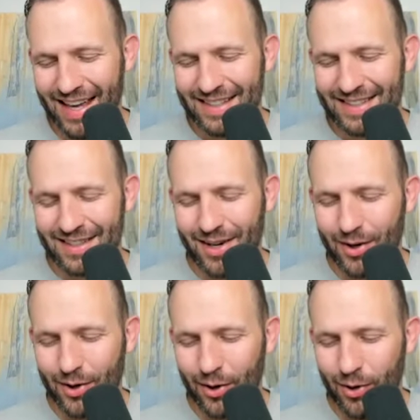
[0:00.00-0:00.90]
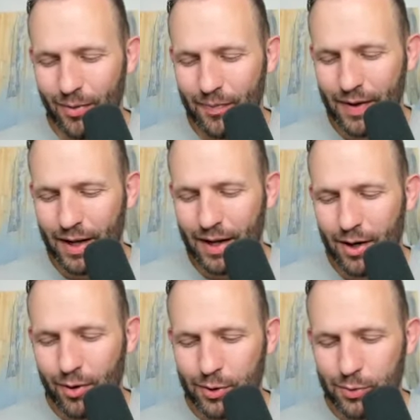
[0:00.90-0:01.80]
He says, our goal,
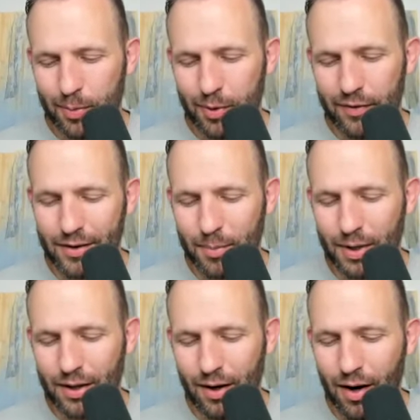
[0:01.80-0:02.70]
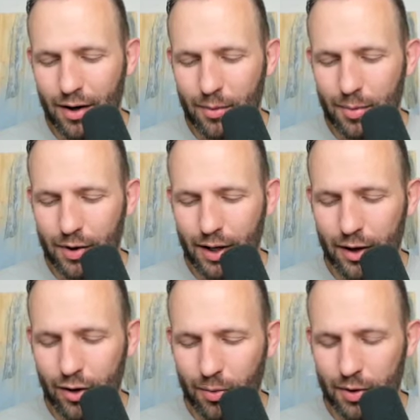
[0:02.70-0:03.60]
which we believe to be honorable and
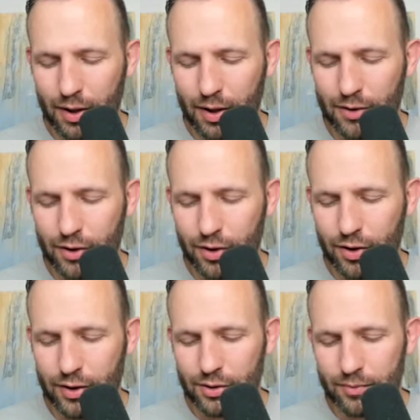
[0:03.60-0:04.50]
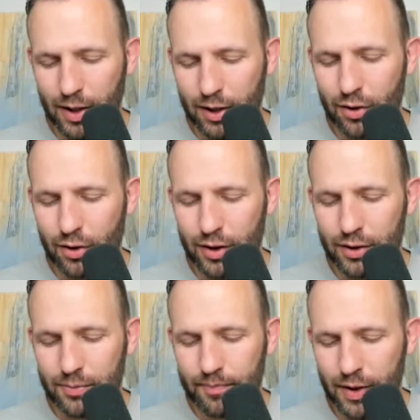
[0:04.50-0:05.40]
noble, gave us courage, and
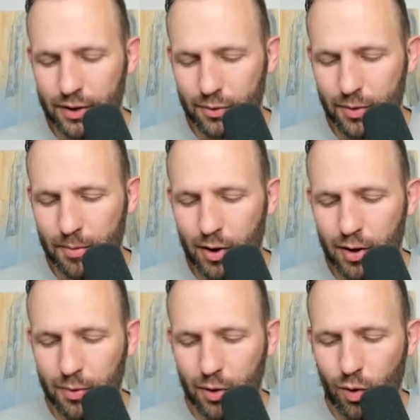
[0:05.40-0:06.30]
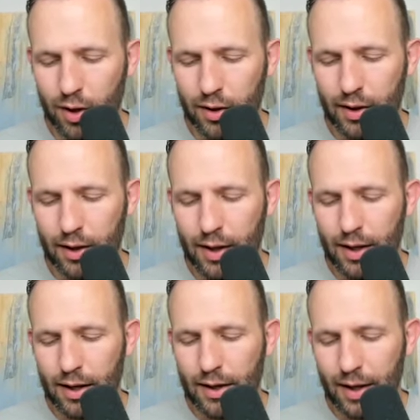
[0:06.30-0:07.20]
courage is a remarkable quality.
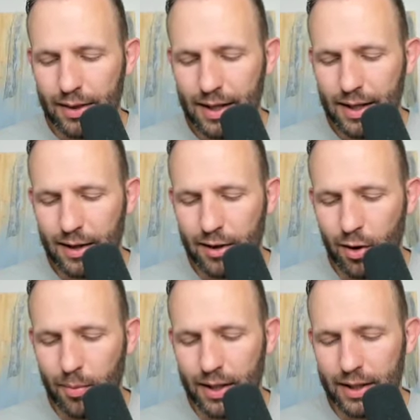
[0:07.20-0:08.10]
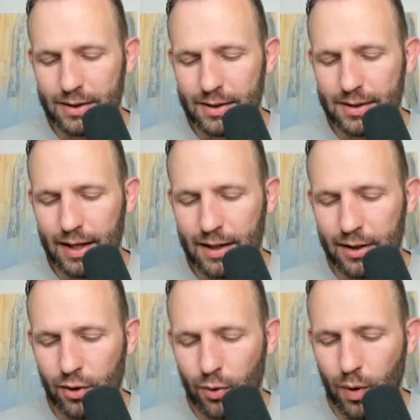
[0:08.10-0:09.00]
Nothing and nobody can stand
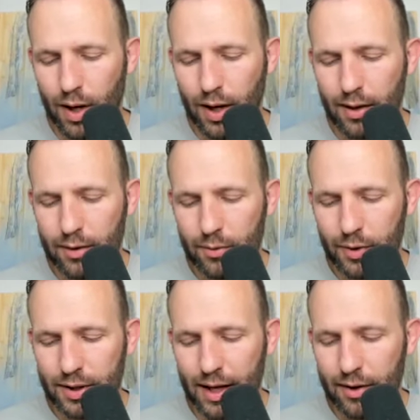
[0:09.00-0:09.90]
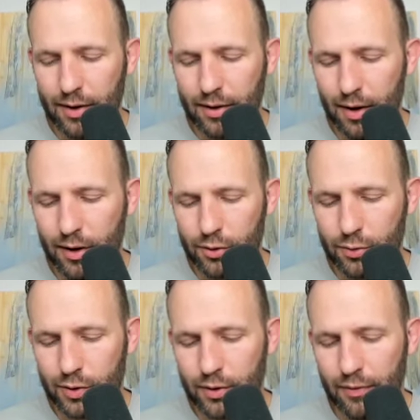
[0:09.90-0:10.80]
in your way. Without it, others
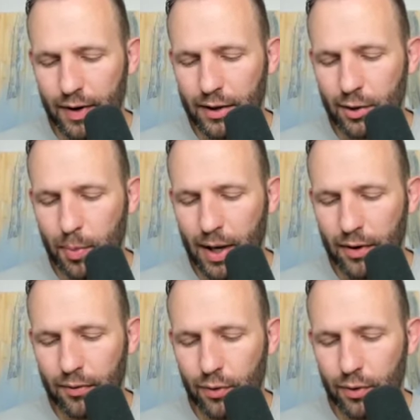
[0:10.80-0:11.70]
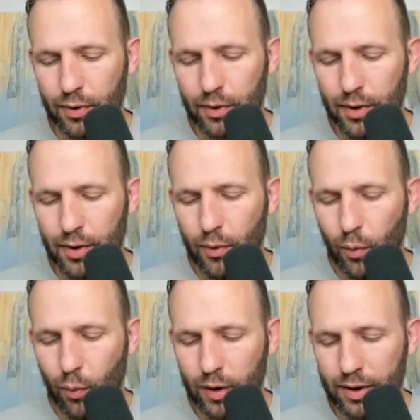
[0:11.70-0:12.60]
will define your path forward.
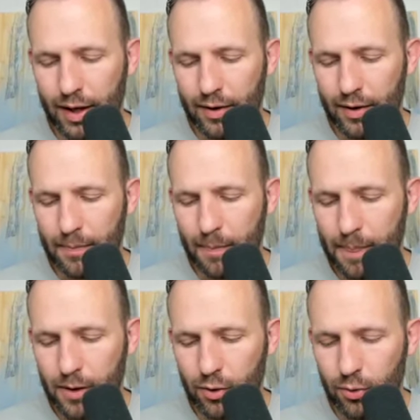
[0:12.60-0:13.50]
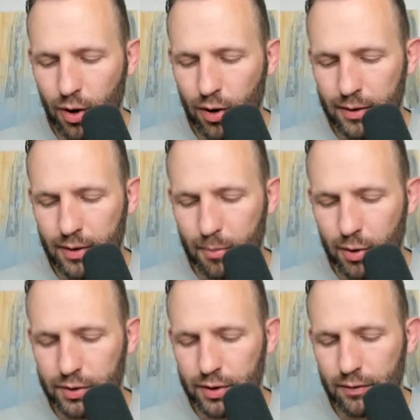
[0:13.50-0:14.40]
Without it, you are at the
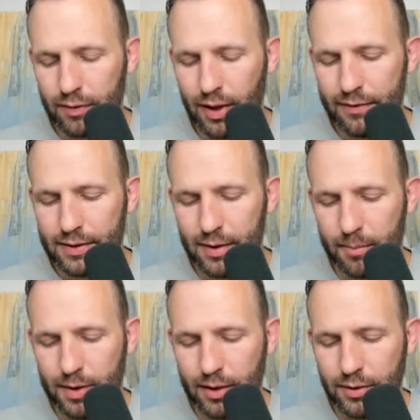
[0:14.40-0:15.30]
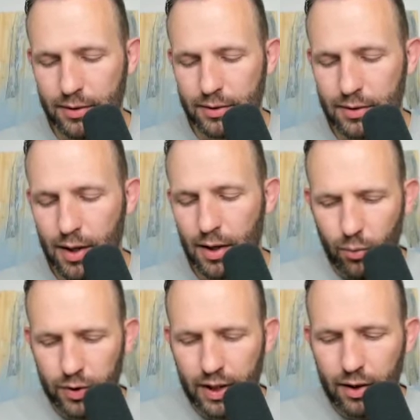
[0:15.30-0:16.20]
mercy of life's temptations.
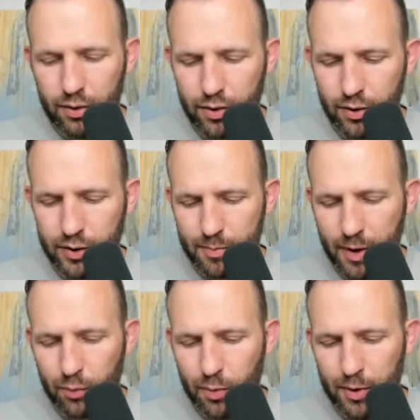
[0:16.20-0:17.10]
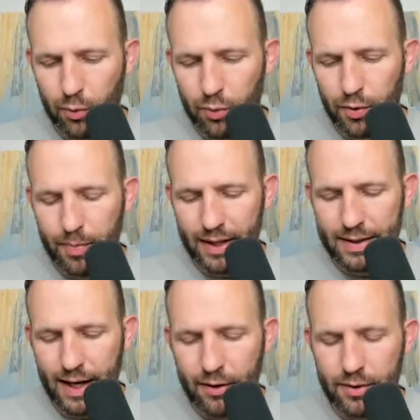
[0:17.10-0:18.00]
Without courage, men will be ruled by
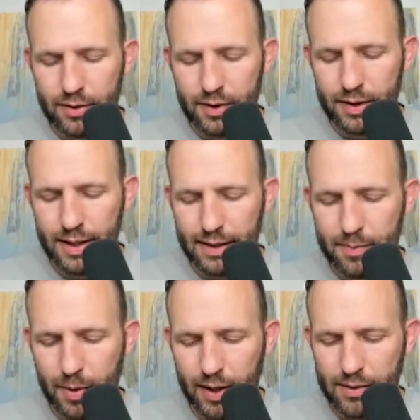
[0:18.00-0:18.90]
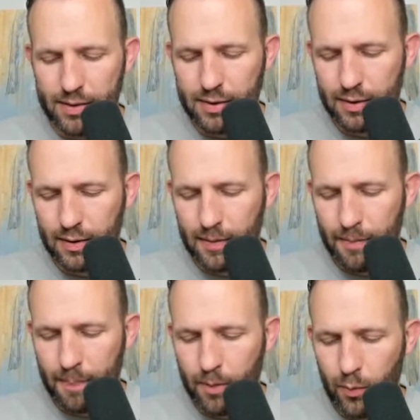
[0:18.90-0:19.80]
tyrants and despots.
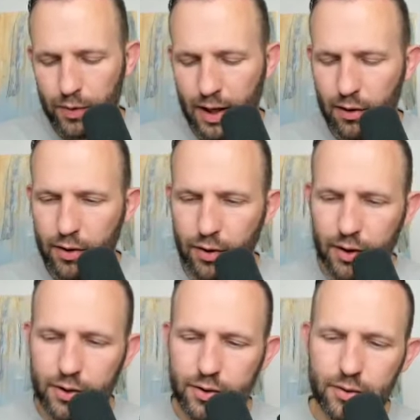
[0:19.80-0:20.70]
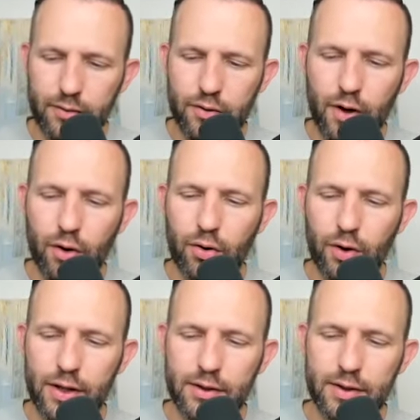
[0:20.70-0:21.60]
Without courage, no
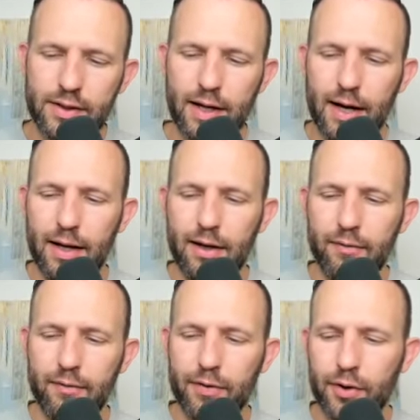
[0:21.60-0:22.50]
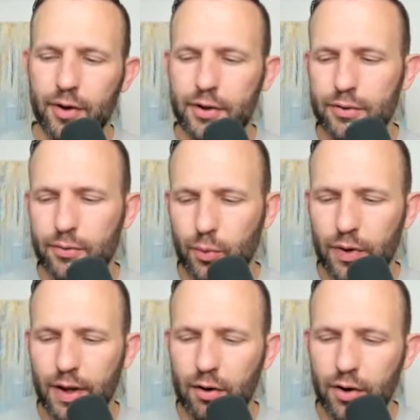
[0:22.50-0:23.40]
great society can flourish.
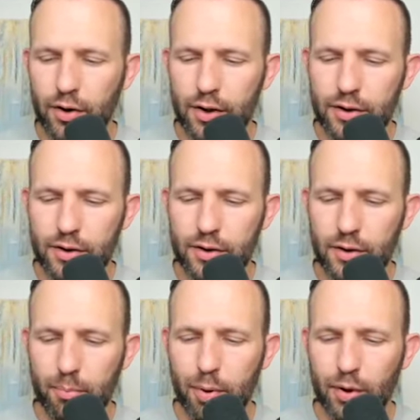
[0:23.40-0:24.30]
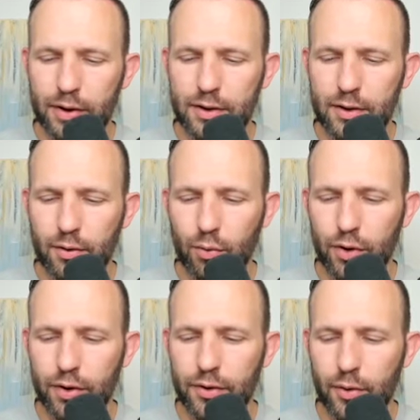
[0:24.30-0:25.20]
Without courage, the bullies of the
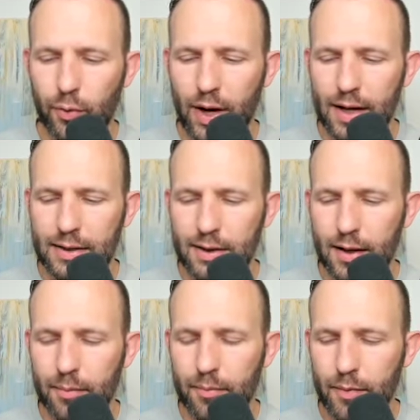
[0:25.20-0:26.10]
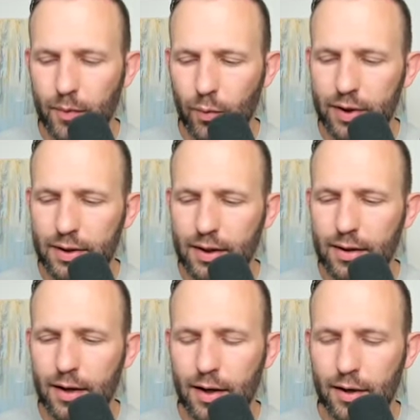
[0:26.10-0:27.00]
world rise up. With it,
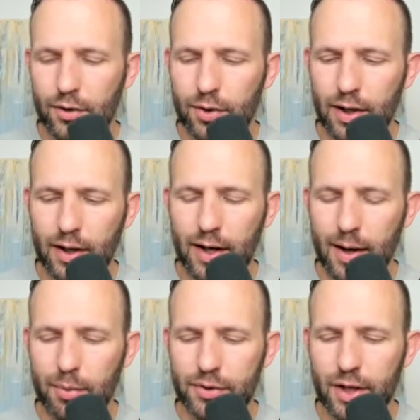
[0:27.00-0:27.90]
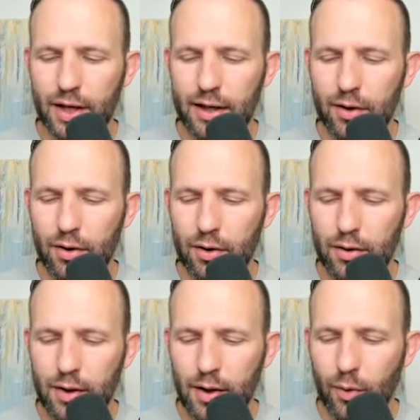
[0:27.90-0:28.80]
you can accomplish any
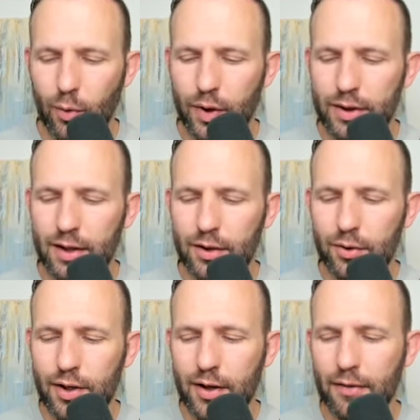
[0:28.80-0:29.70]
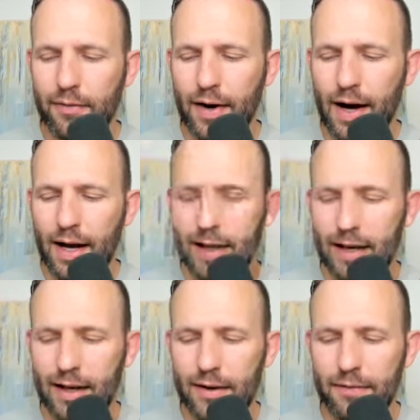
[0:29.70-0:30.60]
goal. With it, you can defy
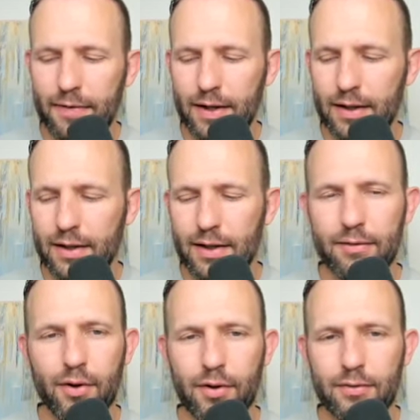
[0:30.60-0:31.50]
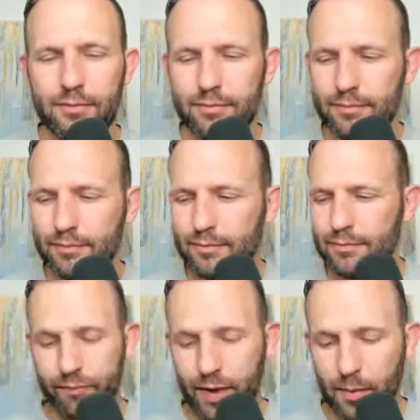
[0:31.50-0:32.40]
and defeat evil.
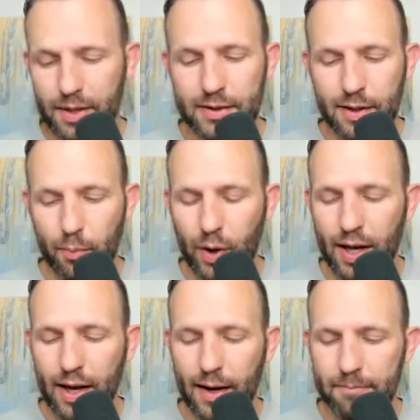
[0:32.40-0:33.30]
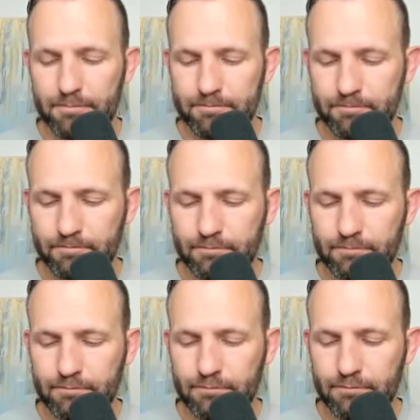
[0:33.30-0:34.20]
I'm going to skip way ahead.
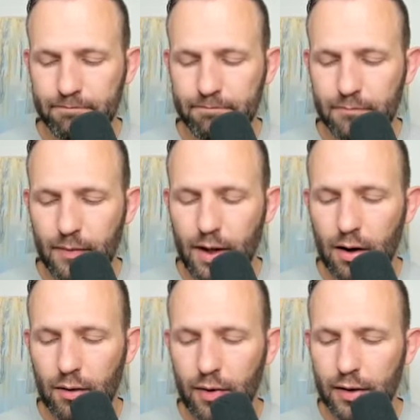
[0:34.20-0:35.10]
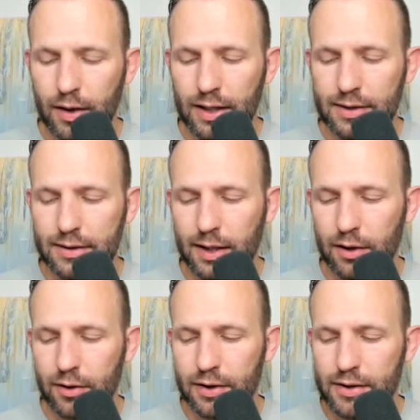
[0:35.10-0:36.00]
Of all the lessons I
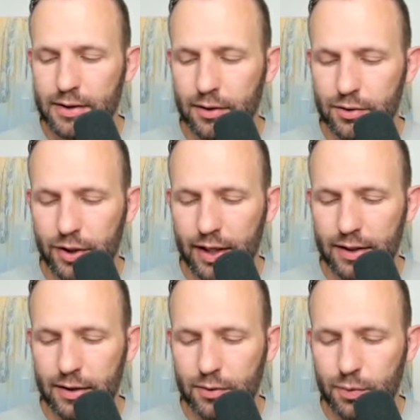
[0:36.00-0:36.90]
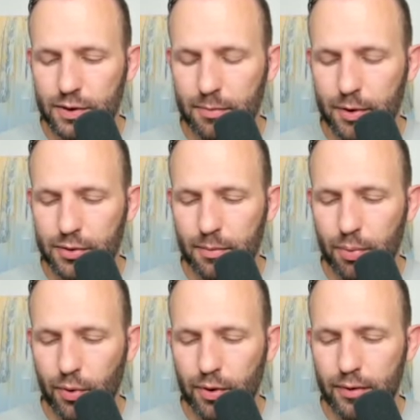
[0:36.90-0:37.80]
learned in SEAL training, this was the most
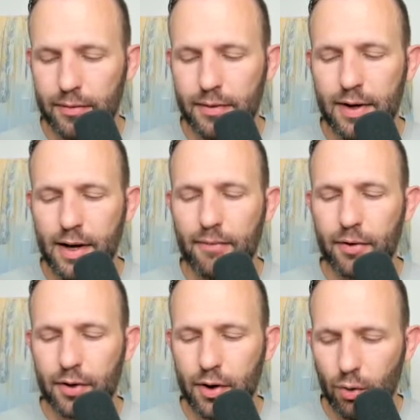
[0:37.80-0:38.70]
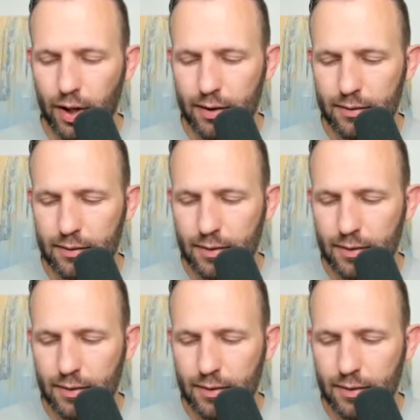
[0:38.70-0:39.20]
important. Never quit.